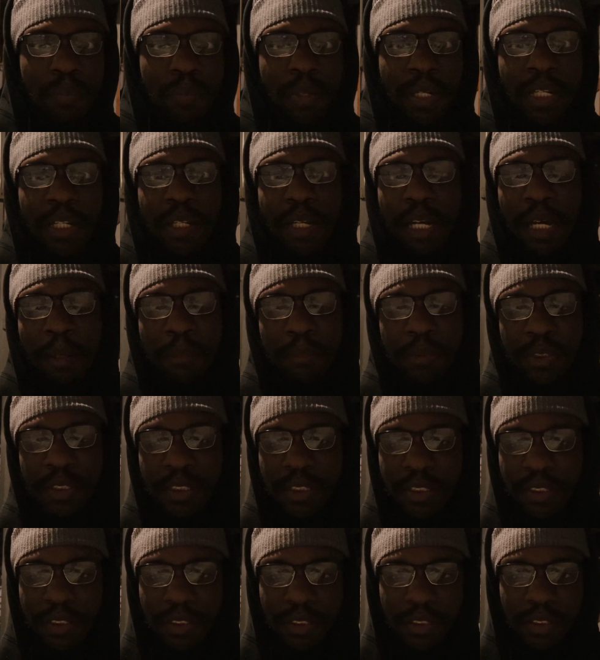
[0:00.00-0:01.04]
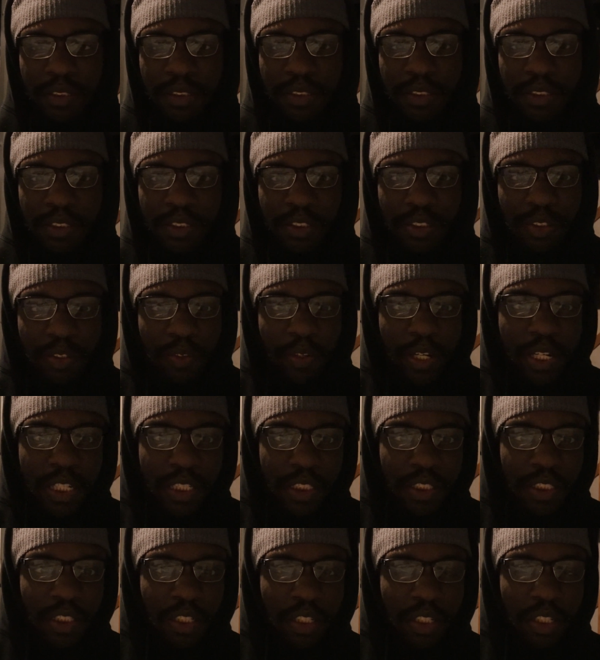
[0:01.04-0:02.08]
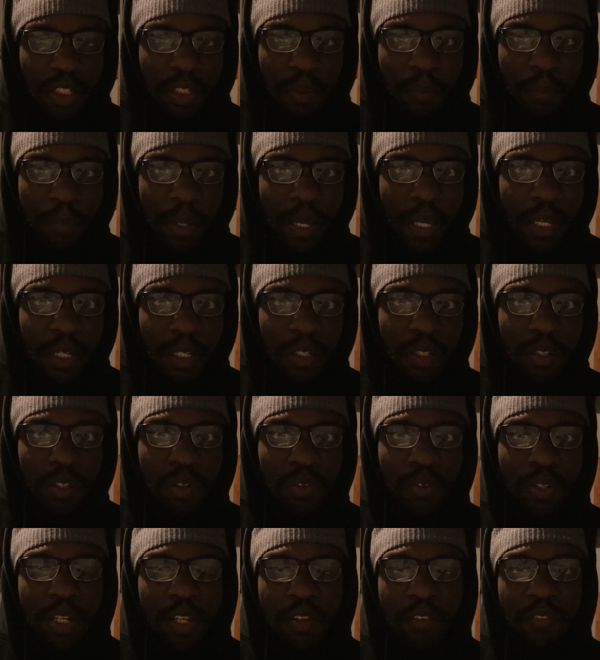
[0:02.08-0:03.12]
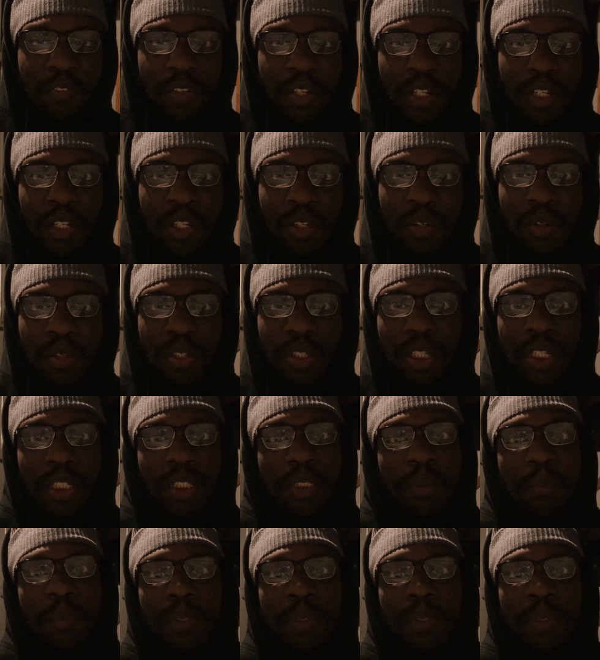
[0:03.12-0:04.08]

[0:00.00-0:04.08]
But it, I'm just, it's just crazy to look back on that video and think to